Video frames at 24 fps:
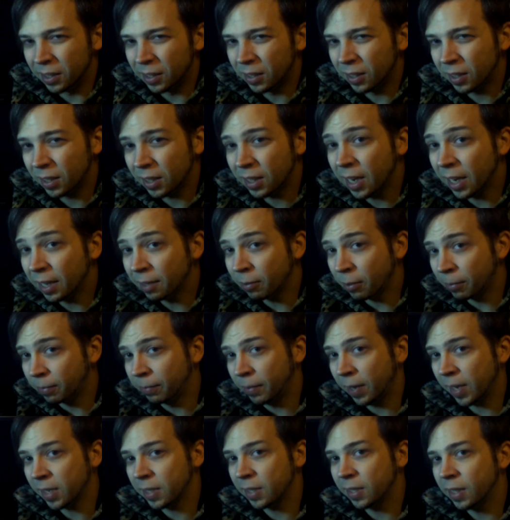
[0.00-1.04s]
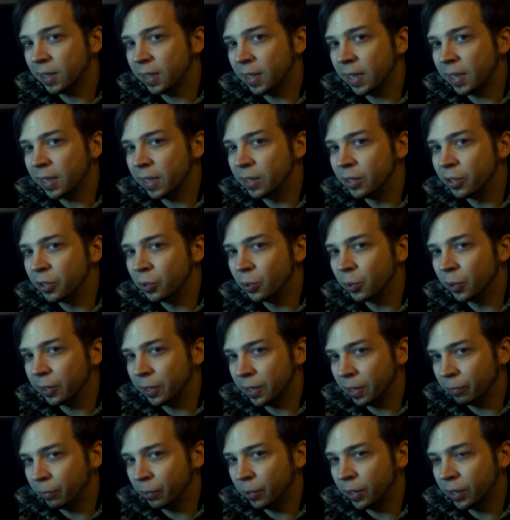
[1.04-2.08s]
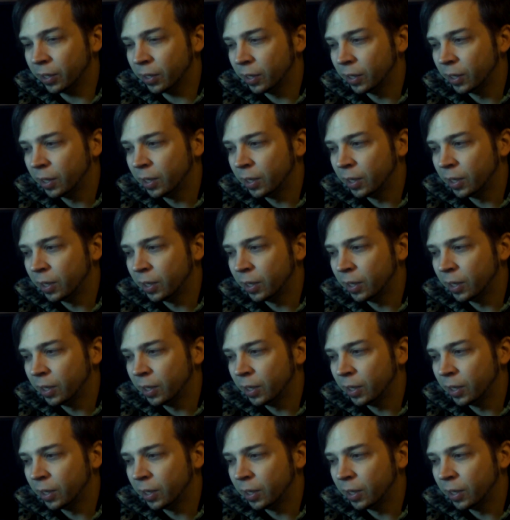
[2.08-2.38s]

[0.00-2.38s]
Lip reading: the kind of effects that they can do are different.